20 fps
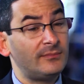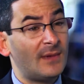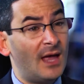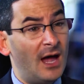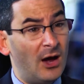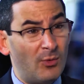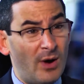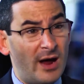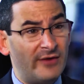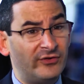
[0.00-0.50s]

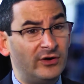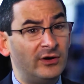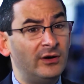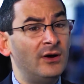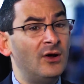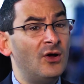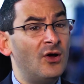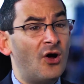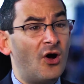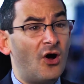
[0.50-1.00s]
However,
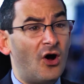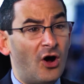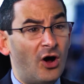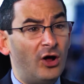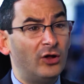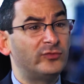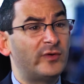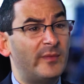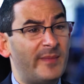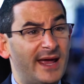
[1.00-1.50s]

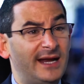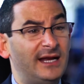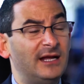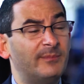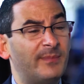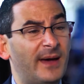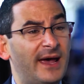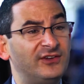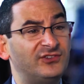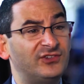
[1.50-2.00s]
all
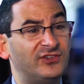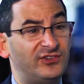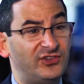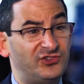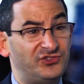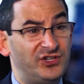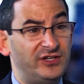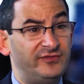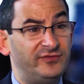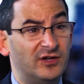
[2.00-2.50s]
remaining patients
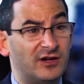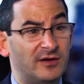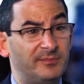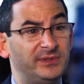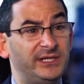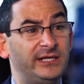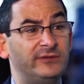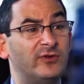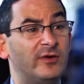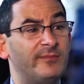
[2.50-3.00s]
achieved a
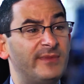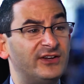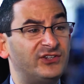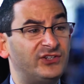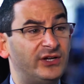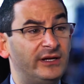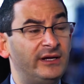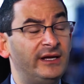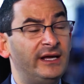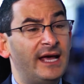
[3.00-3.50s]
complete
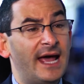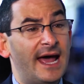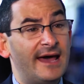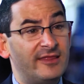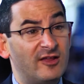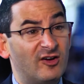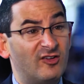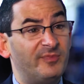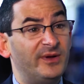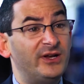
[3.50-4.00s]
remission
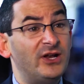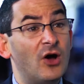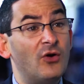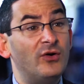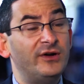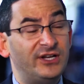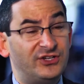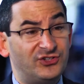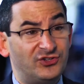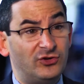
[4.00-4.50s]
and there have been
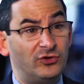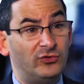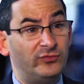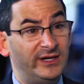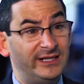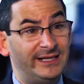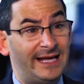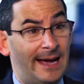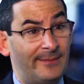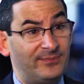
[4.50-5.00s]
no additional
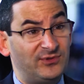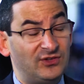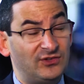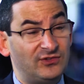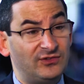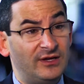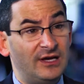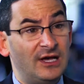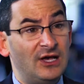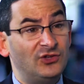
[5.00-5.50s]

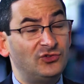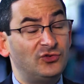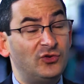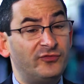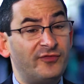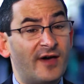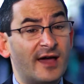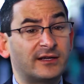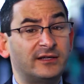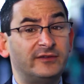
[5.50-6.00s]
relapses. So
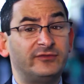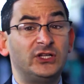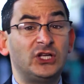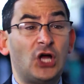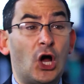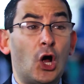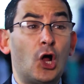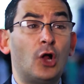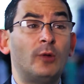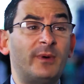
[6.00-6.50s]

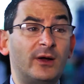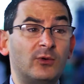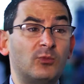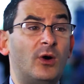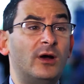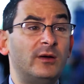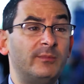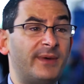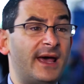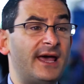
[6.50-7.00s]
effectively, all but
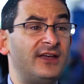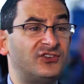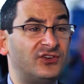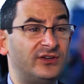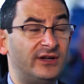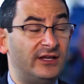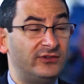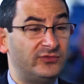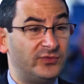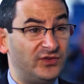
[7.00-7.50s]
one
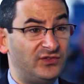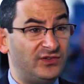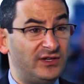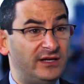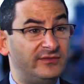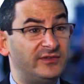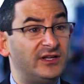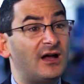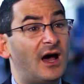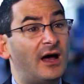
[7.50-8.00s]
patient has
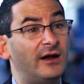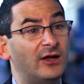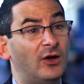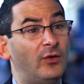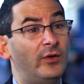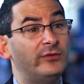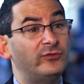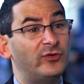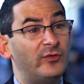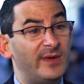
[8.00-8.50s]
received an
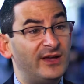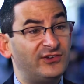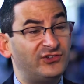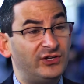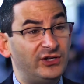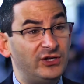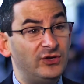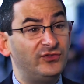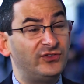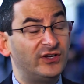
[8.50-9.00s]
ongoing
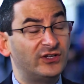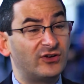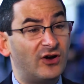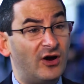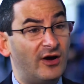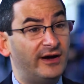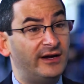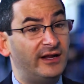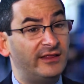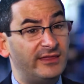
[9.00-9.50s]
remission using
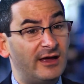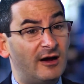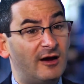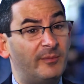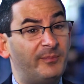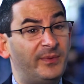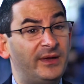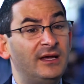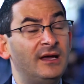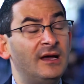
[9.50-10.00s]
targeted
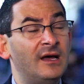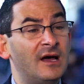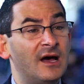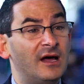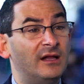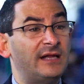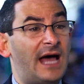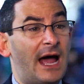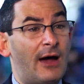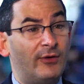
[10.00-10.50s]
therapy,
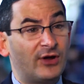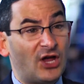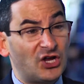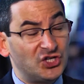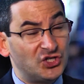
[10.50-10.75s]
allowing a